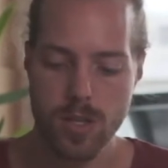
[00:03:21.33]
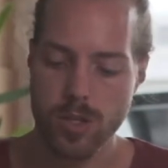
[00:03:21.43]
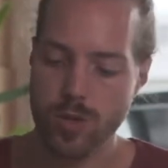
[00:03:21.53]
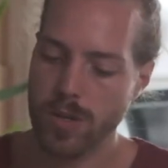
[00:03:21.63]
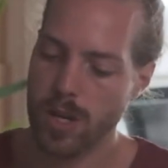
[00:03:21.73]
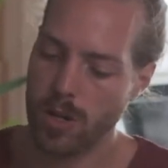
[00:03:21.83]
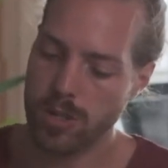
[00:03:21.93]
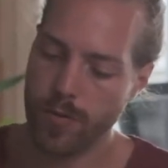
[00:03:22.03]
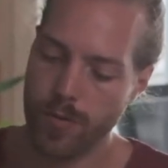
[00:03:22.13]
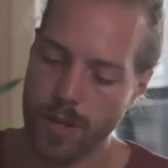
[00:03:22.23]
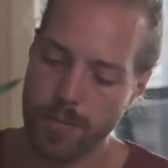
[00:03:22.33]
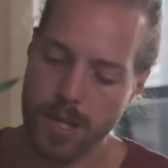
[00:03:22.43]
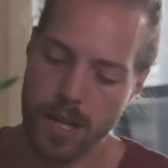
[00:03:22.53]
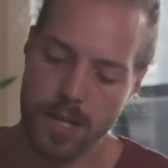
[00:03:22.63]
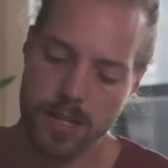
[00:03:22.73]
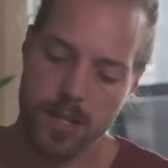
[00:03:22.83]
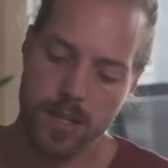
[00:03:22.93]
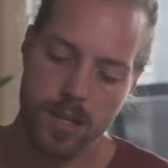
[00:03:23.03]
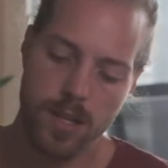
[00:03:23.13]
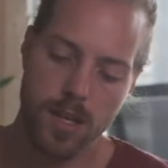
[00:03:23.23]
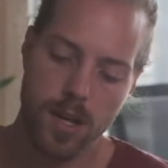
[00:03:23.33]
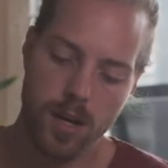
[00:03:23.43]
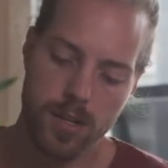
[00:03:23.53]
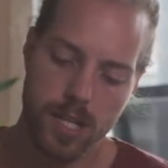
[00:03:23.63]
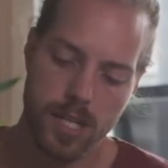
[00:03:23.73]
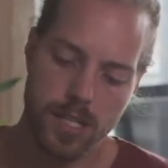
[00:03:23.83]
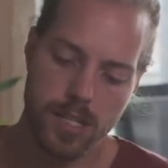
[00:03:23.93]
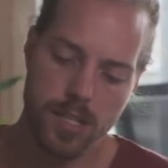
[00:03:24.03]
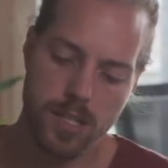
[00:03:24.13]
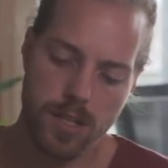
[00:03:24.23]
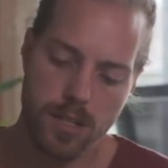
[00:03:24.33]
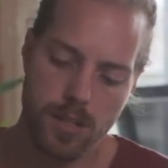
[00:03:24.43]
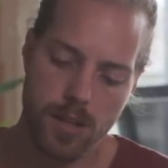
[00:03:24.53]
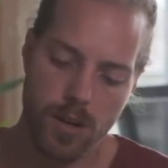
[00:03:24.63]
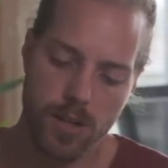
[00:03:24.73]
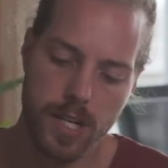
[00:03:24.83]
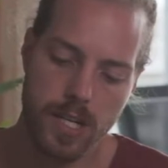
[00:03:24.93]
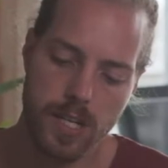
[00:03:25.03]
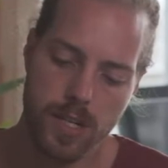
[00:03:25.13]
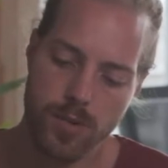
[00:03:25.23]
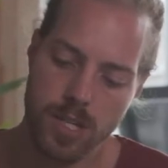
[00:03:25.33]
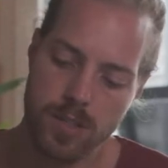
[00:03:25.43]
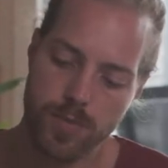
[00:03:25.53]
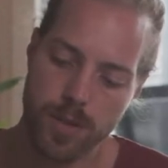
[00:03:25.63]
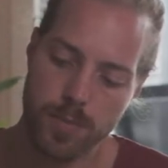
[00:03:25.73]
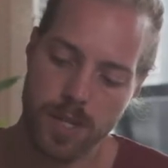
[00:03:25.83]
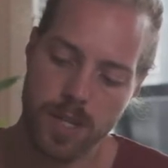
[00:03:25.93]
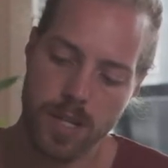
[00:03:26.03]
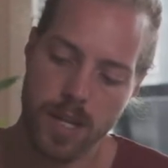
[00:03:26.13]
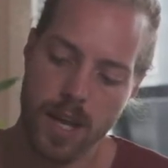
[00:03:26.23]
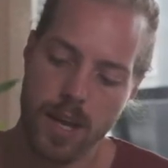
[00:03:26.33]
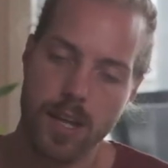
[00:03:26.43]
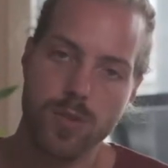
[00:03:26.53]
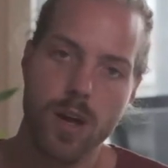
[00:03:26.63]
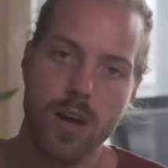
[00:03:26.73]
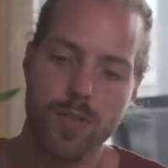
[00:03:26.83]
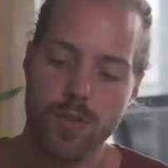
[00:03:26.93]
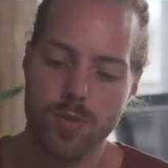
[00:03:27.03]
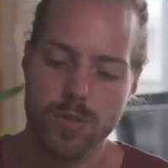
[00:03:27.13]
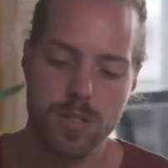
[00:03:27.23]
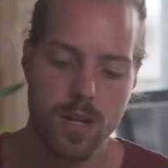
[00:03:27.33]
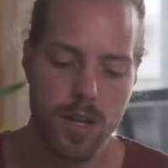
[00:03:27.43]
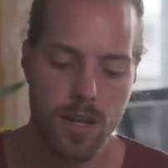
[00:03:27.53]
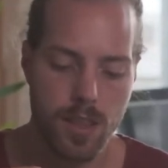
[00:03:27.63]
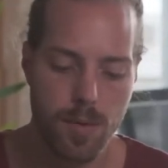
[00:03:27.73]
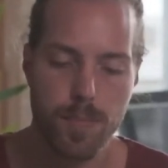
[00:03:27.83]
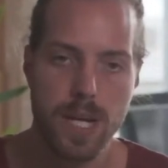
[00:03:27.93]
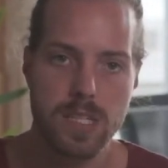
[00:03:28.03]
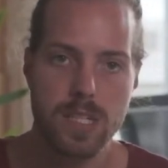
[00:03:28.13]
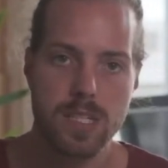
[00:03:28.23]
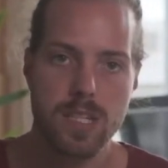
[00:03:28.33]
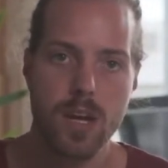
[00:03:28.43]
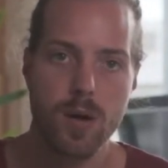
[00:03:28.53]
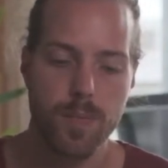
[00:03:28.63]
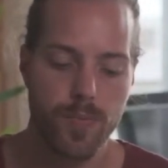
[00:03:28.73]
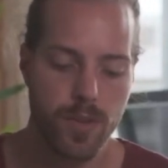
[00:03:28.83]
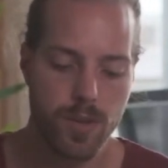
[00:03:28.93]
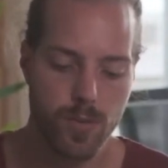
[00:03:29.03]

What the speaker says: You can also flip it like 180 degrees, flip it in again, and you have the basic setup,